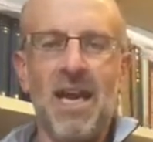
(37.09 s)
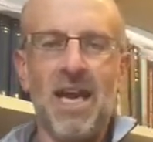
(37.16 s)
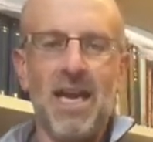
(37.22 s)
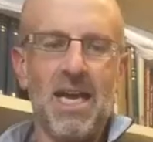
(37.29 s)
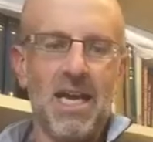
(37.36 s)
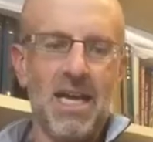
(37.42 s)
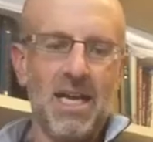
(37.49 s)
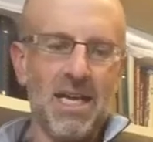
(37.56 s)

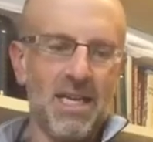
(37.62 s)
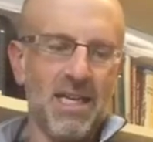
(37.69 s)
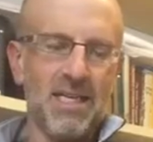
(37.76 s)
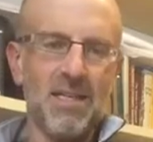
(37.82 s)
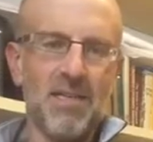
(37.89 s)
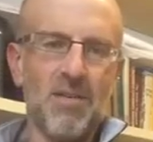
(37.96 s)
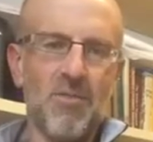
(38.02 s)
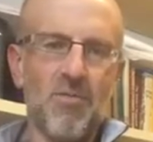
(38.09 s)

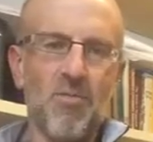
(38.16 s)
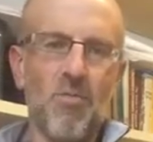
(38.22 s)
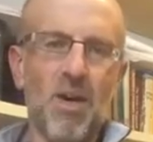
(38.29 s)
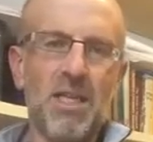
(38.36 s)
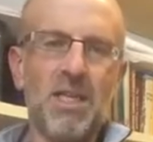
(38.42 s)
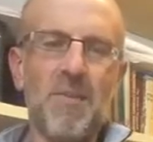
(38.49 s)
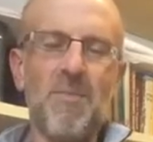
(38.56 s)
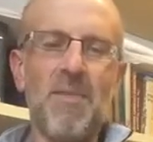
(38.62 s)
And
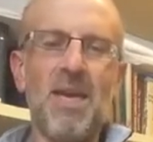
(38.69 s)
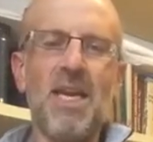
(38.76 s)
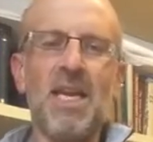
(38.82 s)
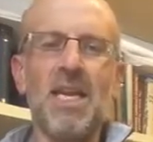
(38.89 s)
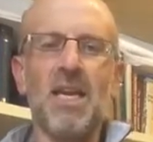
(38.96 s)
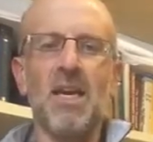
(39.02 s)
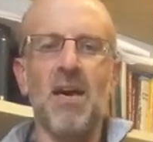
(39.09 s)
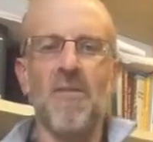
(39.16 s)
what the
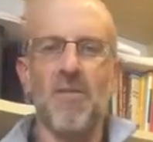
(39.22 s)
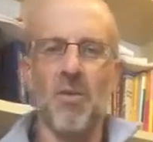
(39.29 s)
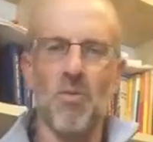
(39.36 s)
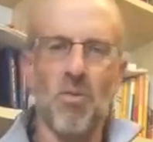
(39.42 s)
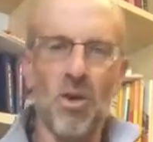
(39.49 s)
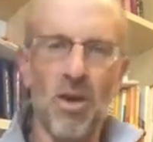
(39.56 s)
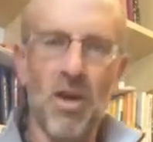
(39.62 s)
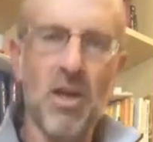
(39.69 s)
meaning of the
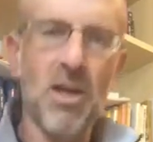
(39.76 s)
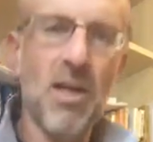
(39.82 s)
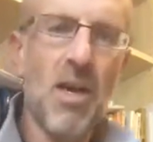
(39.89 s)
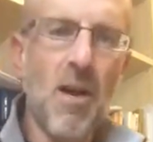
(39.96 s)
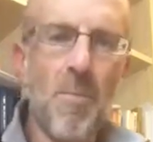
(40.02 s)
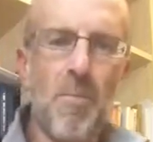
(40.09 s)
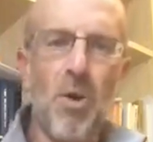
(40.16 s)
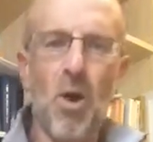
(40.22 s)
word
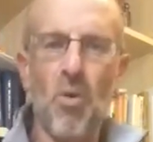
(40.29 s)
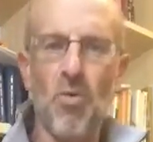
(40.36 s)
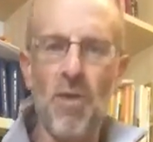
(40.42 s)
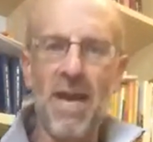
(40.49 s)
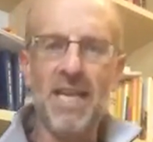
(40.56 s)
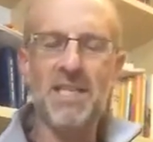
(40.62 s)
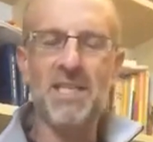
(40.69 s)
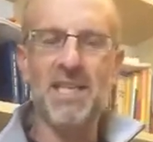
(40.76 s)

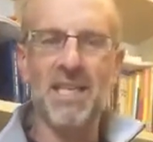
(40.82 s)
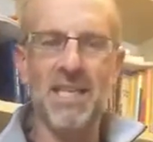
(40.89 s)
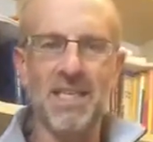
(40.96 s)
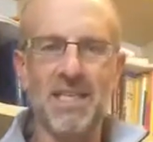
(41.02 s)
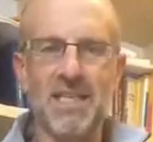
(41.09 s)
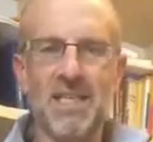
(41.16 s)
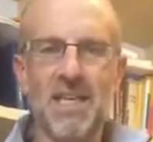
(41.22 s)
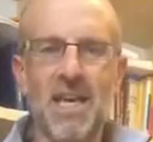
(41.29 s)
pores
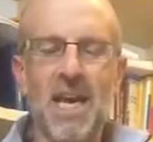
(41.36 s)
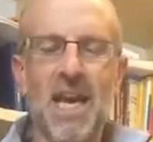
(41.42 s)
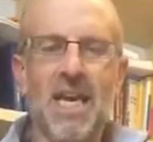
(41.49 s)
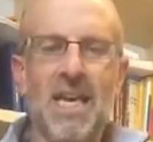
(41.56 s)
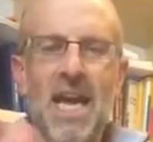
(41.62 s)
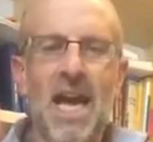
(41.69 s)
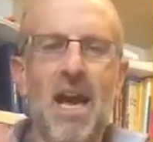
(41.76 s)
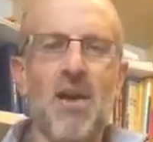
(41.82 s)
is,
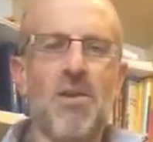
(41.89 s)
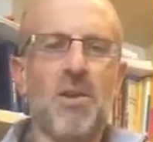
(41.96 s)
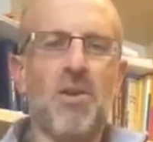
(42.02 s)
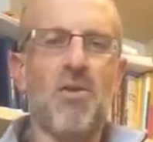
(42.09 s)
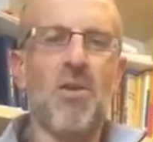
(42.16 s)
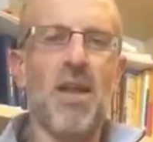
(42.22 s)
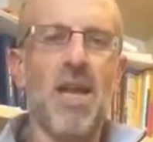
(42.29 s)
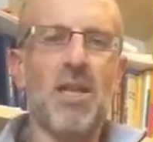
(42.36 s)
and how the
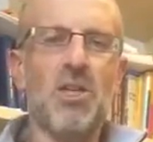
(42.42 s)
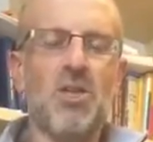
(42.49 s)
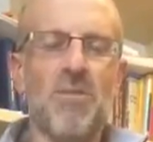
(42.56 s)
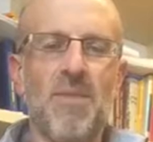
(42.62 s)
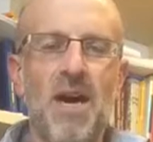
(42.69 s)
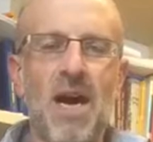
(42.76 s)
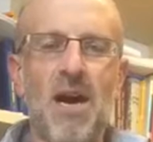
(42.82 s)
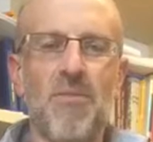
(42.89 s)
Kriyat
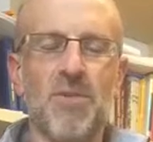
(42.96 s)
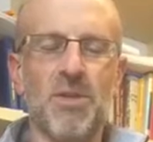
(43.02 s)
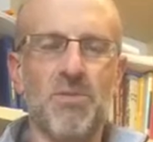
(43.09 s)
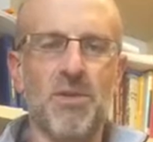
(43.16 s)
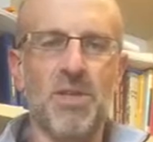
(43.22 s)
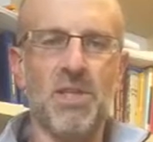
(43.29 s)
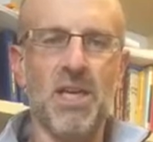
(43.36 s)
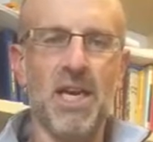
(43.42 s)
Shema was
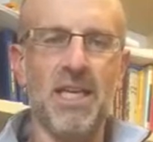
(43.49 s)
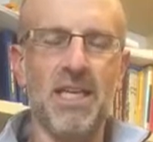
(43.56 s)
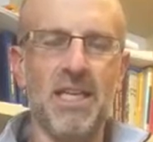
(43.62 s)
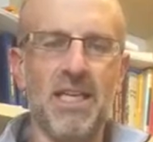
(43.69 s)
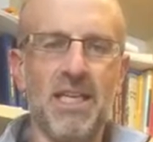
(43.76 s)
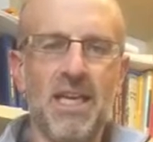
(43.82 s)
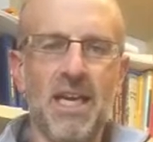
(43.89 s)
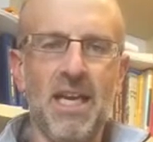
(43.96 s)

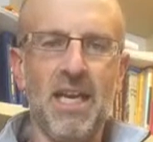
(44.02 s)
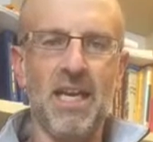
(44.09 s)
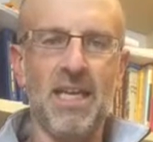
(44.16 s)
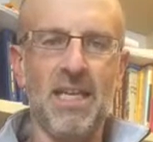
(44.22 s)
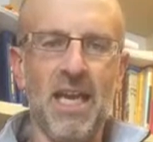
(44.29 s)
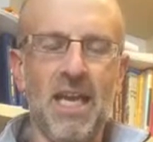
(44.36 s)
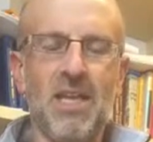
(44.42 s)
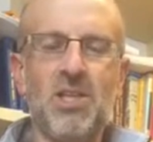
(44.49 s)
recited
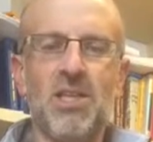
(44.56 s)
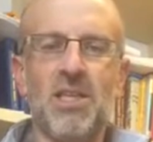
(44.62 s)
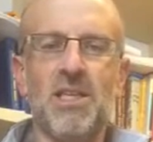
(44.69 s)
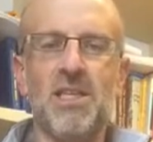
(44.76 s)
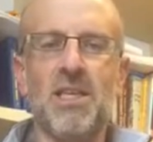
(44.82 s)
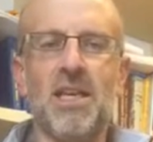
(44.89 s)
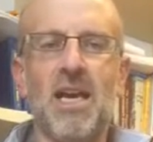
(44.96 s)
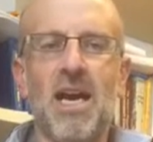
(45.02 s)
in ancient
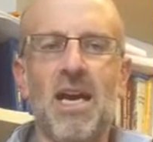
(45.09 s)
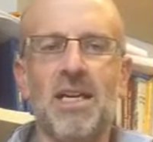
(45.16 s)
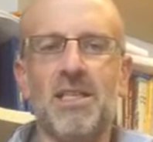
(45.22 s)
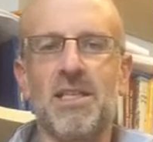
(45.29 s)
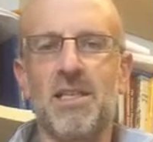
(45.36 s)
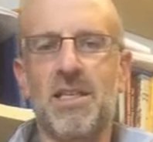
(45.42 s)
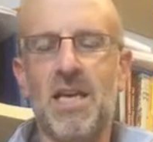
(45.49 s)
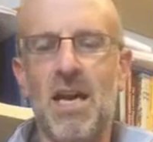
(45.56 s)

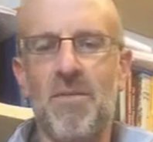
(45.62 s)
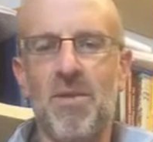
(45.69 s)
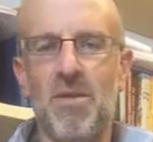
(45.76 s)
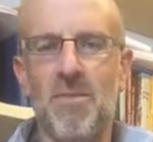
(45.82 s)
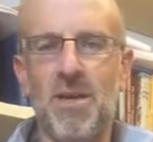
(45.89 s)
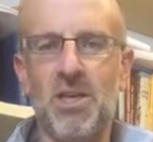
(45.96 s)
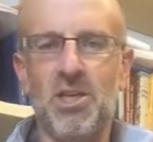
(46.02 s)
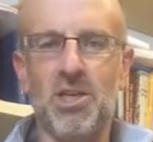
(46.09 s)
synagogues in the time of
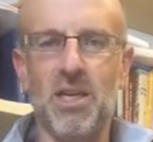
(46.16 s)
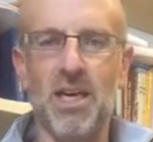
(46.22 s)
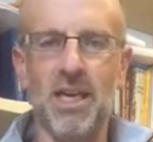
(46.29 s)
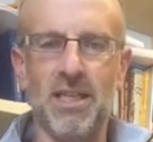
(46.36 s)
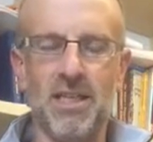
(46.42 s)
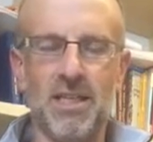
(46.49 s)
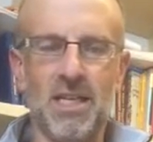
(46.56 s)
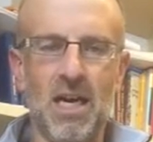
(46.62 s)
the Mishnah
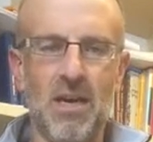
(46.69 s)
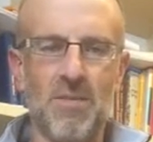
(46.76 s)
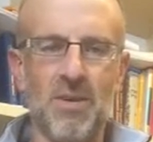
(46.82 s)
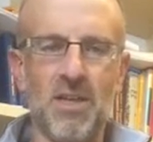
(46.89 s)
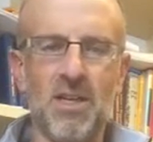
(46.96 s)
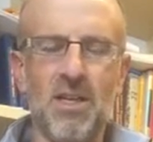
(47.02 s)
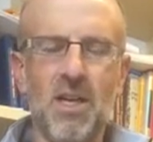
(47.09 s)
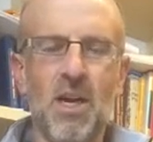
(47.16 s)
and the
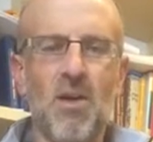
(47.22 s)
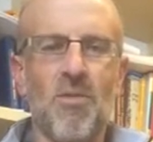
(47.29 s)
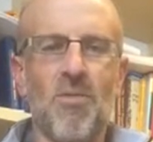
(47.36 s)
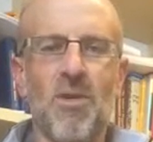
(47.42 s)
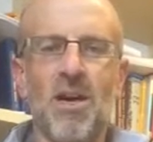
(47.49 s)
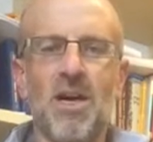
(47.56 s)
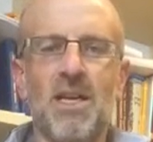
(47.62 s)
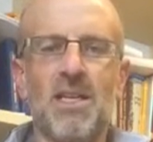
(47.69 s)
Talmud,
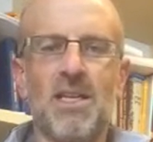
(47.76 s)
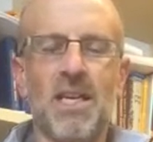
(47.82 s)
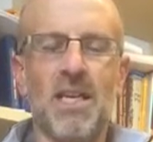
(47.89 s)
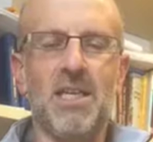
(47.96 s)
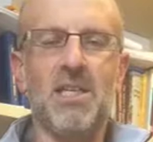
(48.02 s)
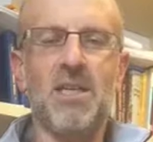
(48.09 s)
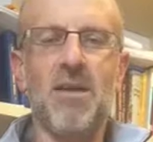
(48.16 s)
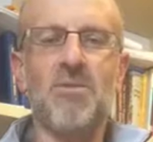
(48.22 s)
was
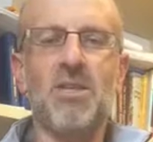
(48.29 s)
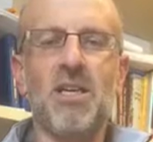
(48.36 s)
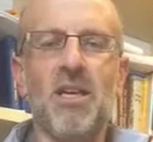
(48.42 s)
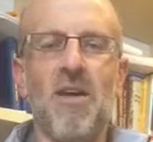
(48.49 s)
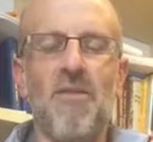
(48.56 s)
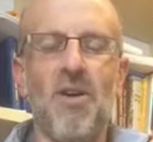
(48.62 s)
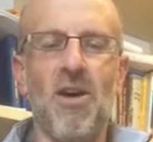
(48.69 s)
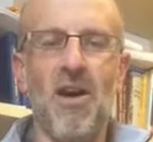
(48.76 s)
a subject
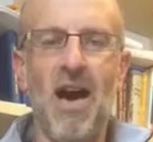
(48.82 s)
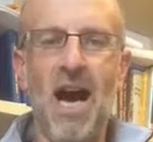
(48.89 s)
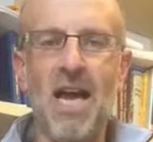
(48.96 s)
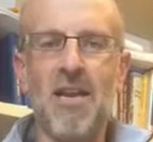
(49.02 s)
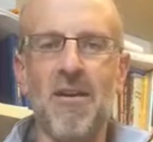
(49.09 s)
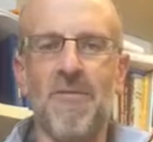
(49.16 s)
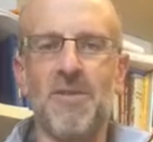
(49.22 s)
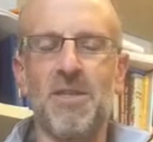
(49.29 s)
of a
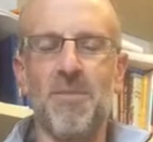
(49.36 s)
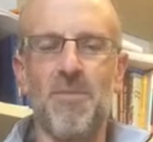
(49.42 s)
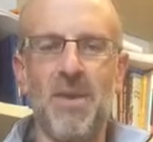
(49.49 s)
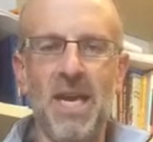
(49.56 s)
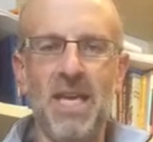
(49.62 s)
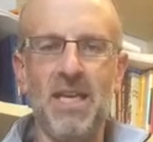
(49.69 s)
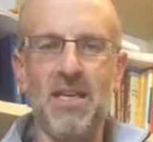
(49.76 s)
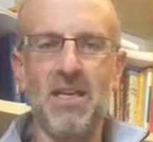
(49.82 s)
lot of
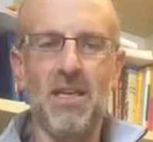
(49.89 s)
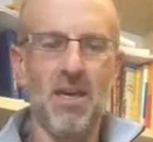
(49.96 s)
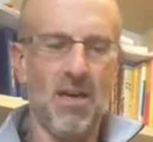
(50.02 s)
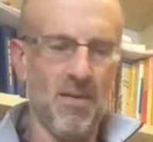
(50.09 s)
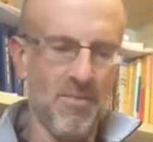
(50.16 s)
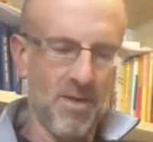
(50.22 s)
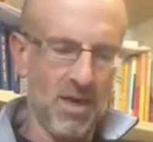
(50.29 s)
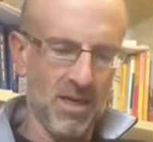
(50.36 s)
debate
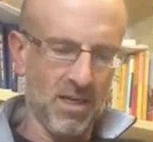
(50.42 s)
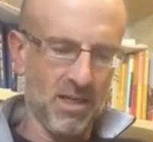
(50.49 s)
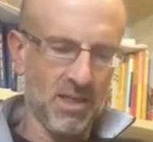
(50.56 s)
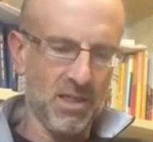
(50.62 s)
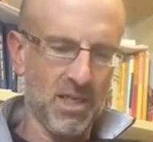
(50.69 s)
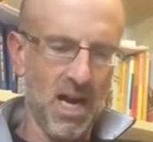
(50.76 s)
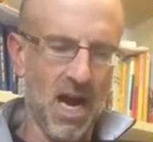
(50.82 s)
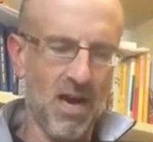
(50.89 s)
among
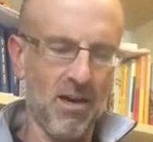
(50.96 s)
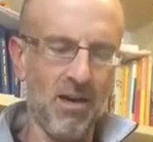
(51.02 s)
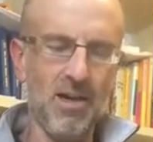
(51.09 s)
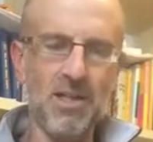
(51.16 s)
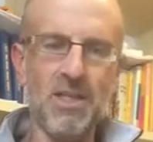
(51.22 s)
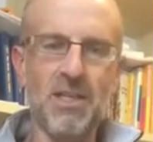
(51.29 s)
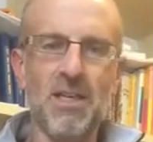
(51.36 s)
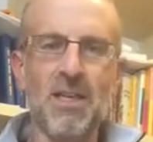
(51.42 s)

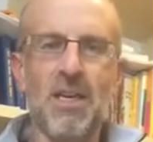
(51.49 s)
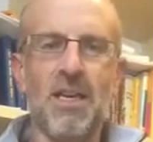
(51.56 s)
scholars.